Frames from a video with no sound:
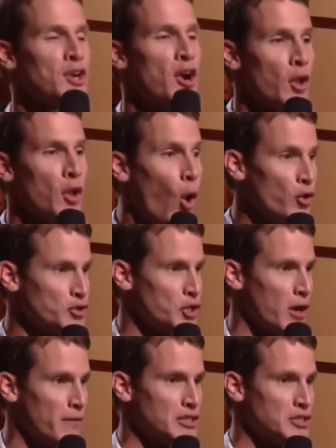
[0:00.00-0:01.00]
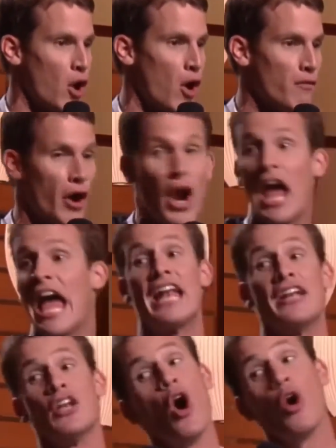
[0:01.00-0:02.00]
to start the whole service over.
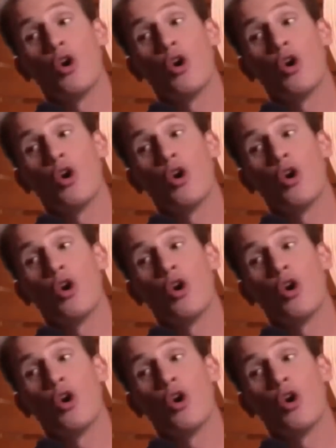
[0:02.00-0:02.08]
And